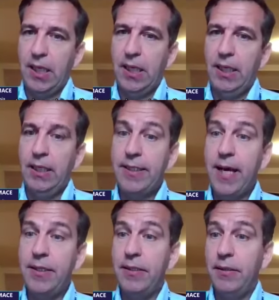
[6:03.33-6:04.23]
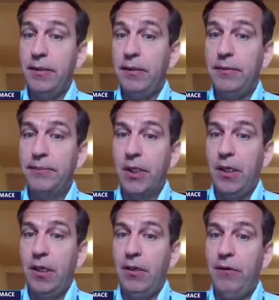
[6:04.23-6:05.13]
and it had uh,
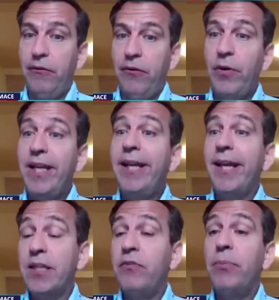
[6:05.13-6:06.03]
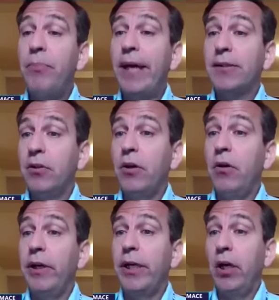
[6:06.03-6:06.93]
a very negative impact on
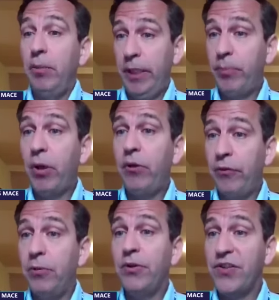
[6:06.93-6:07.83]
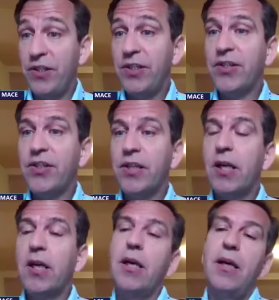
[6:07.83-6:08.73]
our economic performances
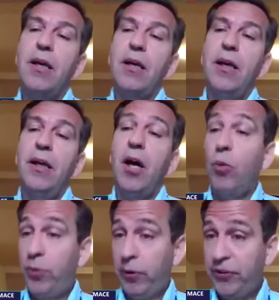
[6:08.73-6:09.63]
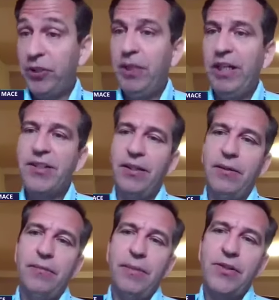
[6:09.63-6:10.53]
and our
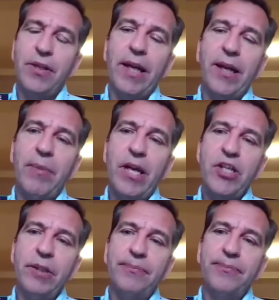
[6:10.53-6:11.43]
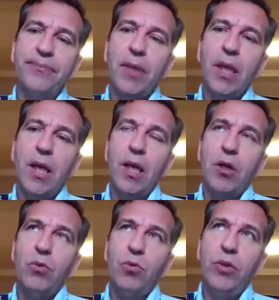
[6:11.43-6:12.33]
profitability, as you can imagine
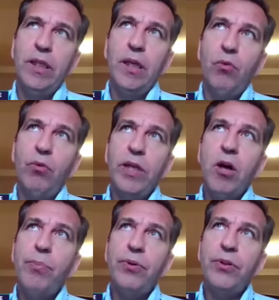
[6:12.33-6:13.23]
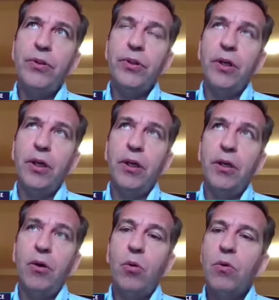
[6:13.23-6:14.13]
we uh, we open
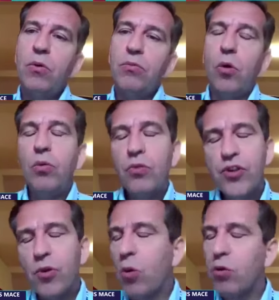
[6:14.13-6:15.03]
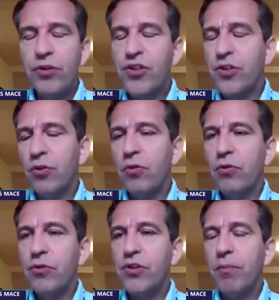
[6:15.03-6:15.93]
uh, all, almost all the
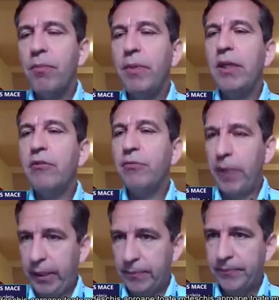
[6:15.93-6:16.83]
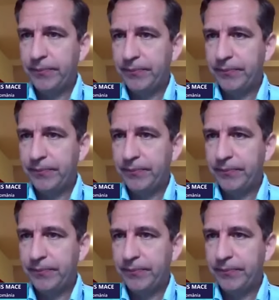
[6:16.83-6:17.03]
stores mid of May.